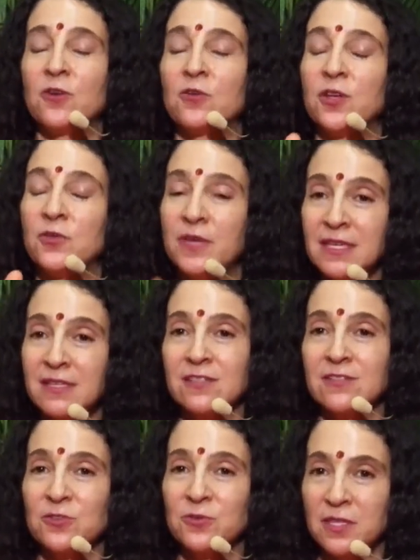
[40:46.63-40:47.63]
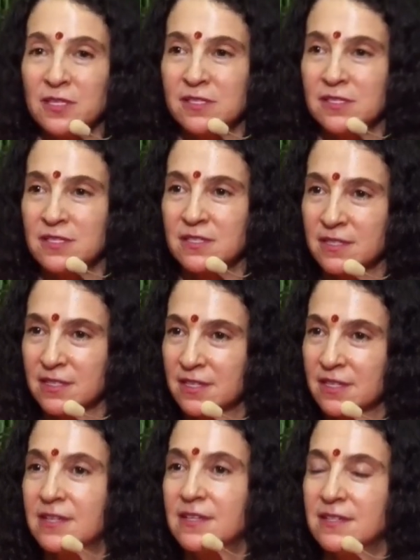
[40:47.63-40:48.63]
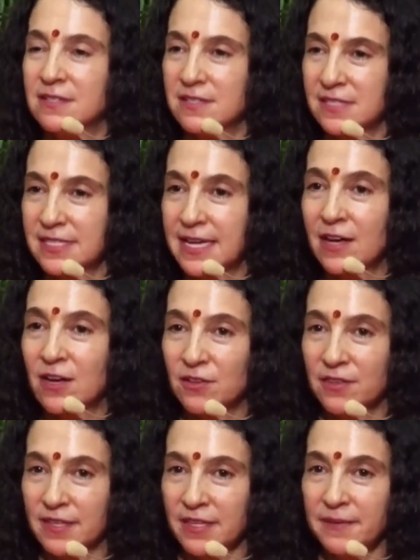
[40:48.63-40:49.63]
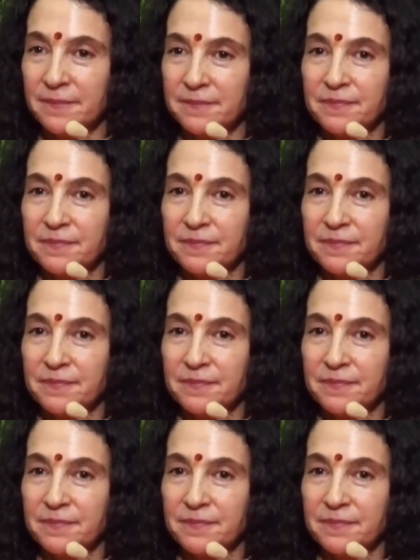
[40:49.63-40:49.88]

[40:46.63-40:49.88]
oh, you need to do this to stay healthy.